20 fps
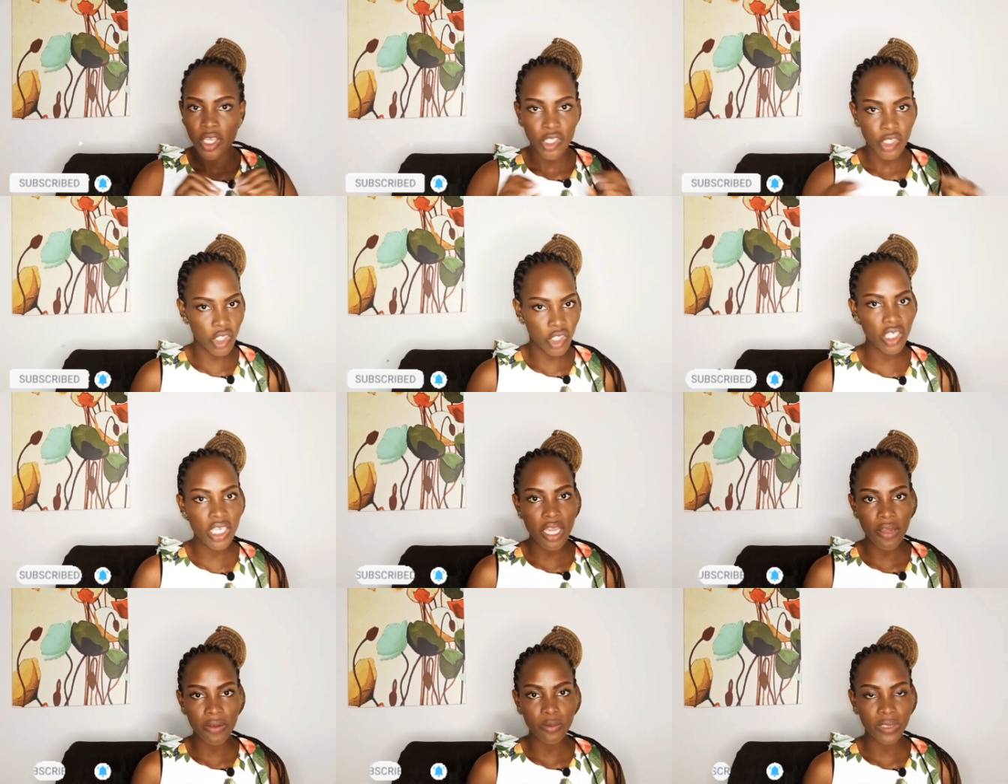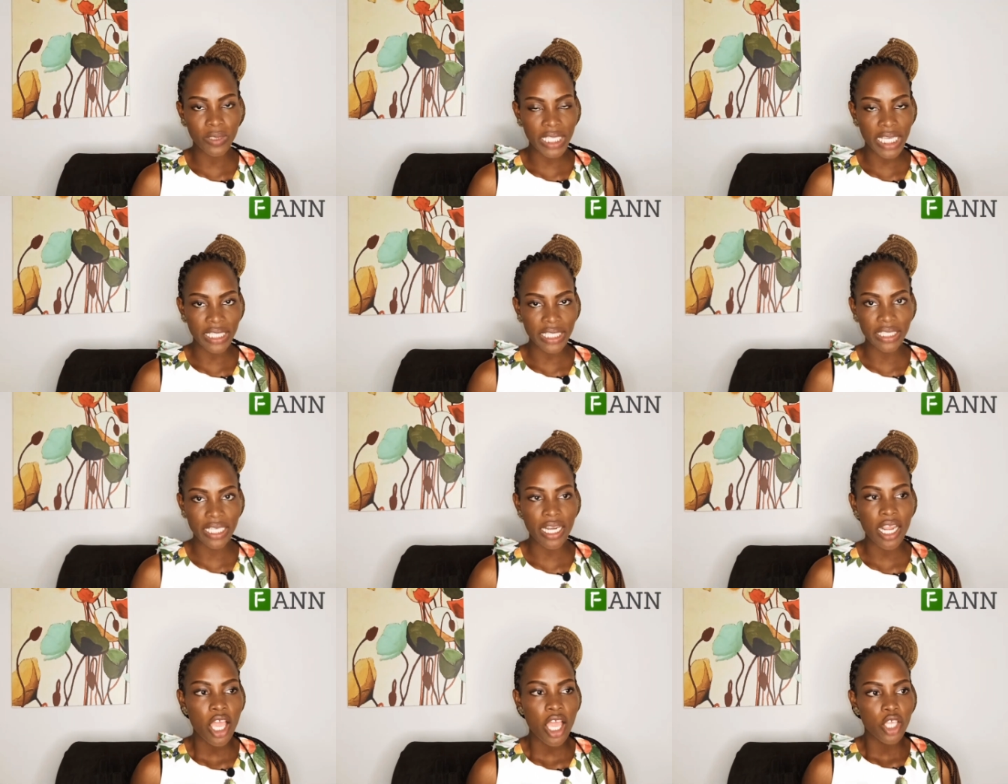Do you get what I
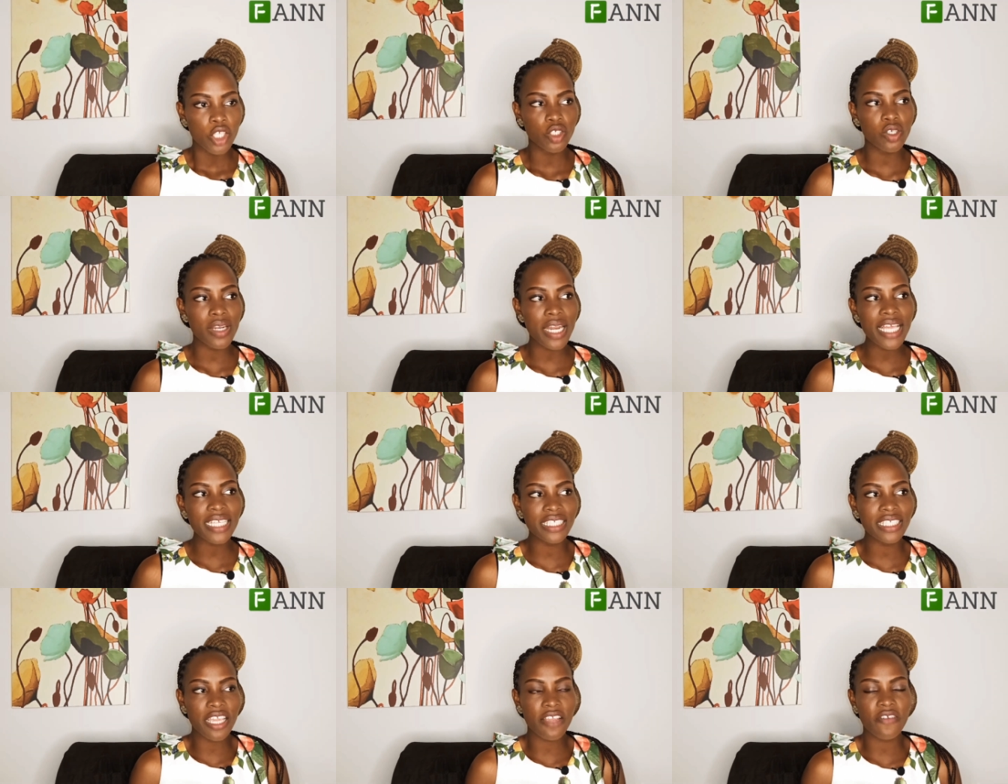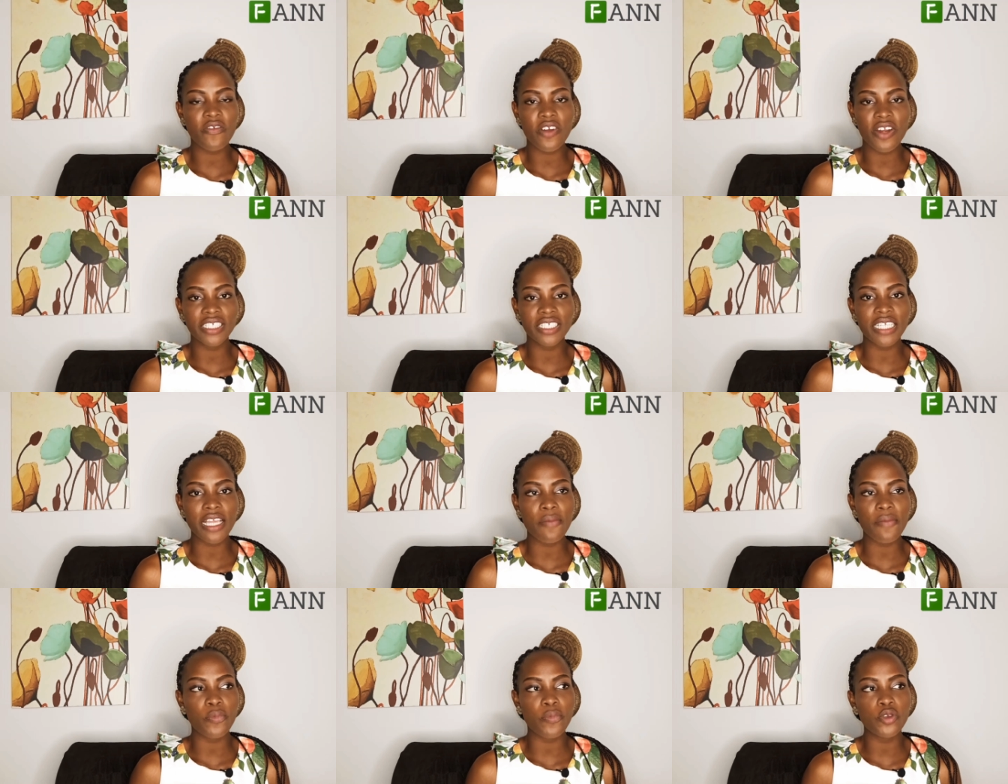said? So let's take, for
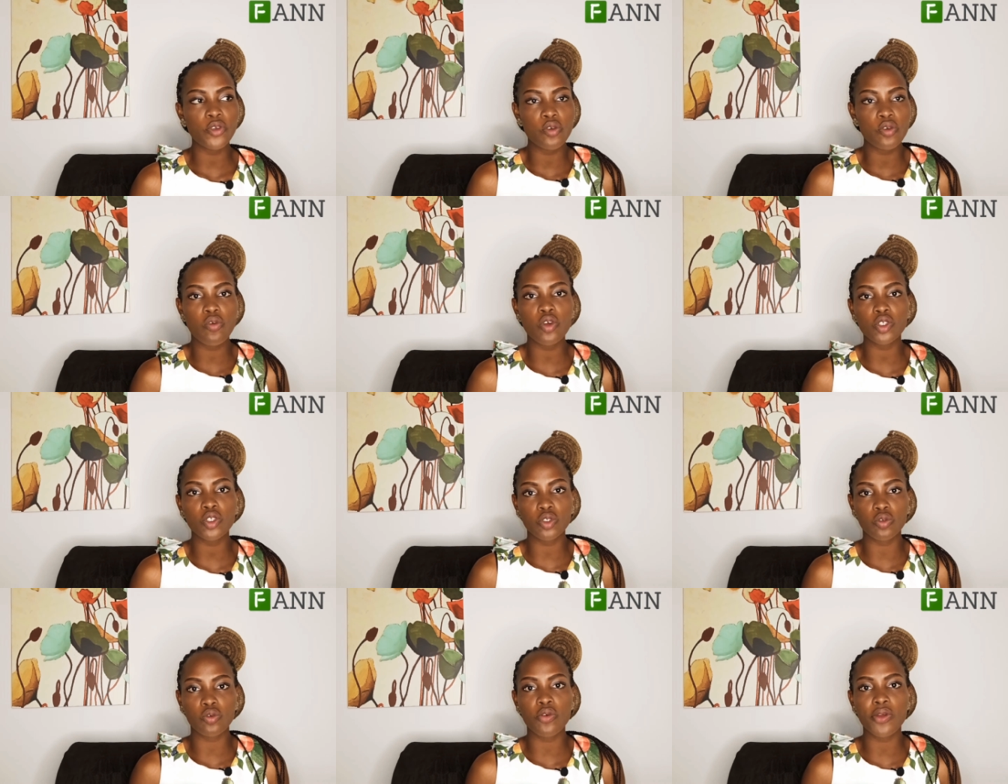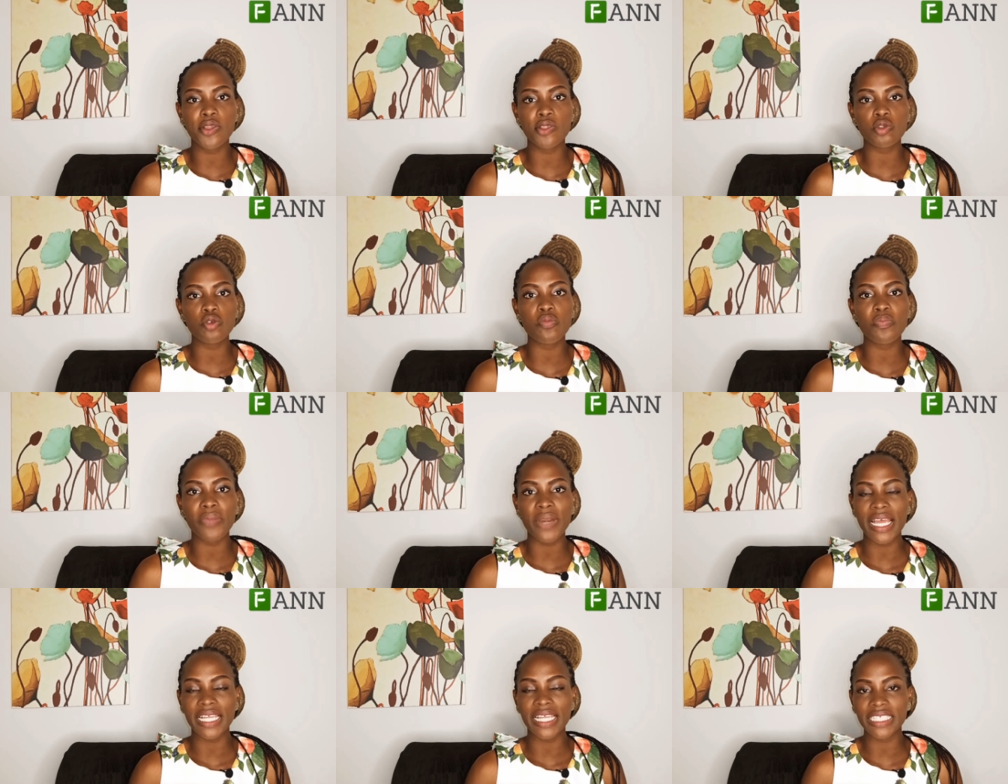example, you want to go into
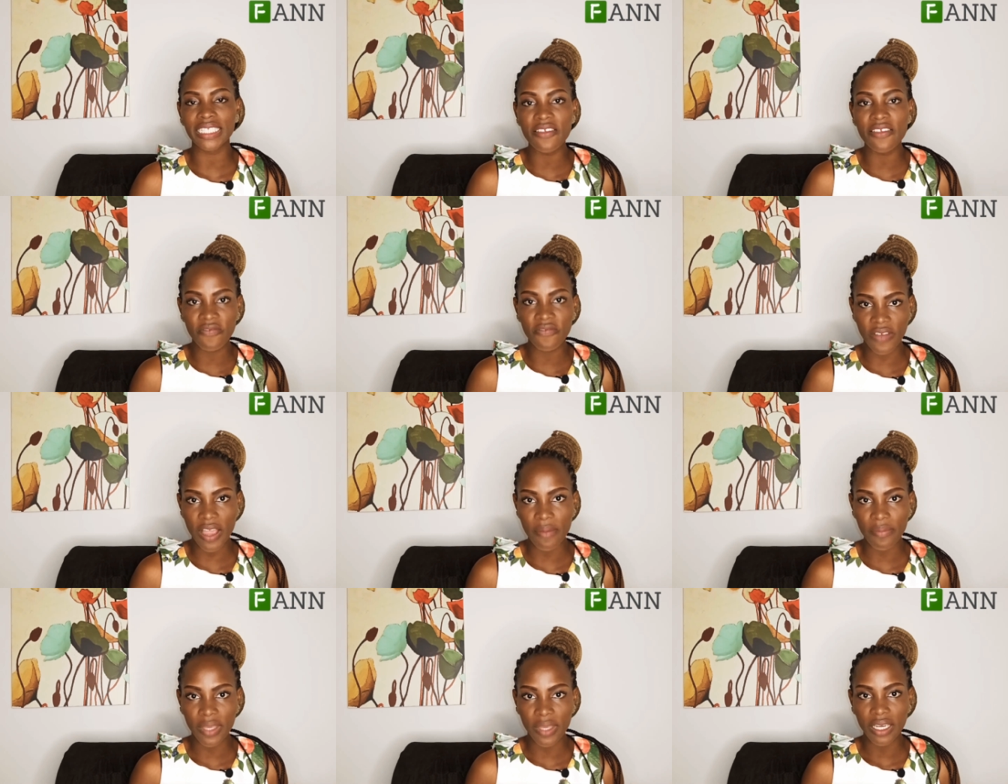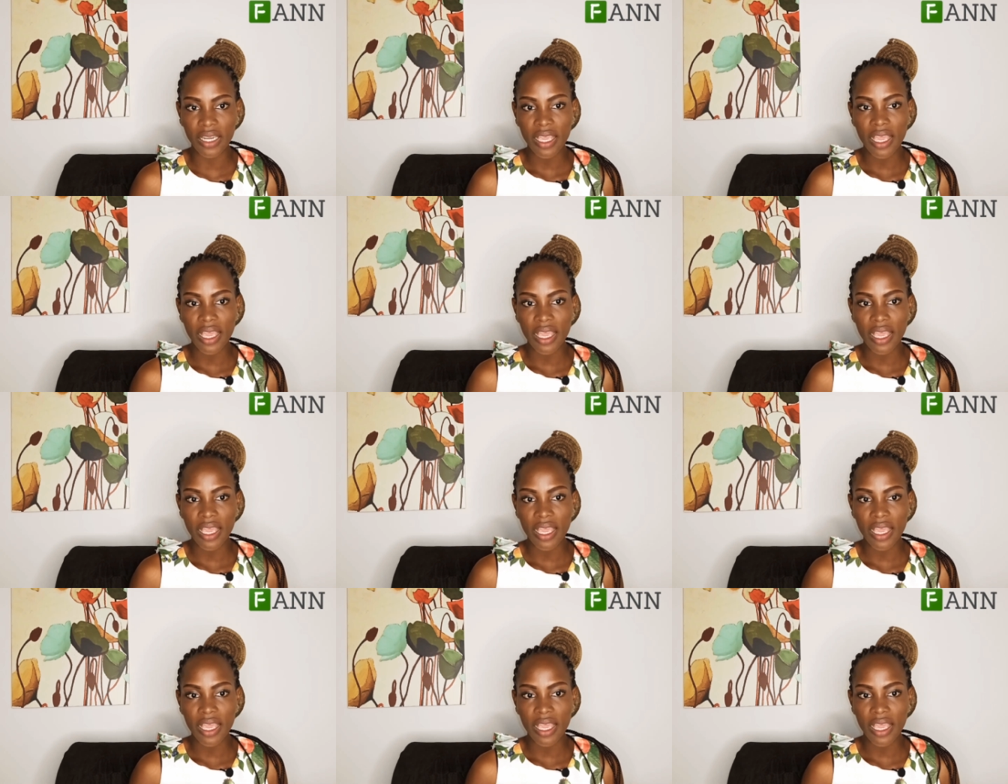plantain farming.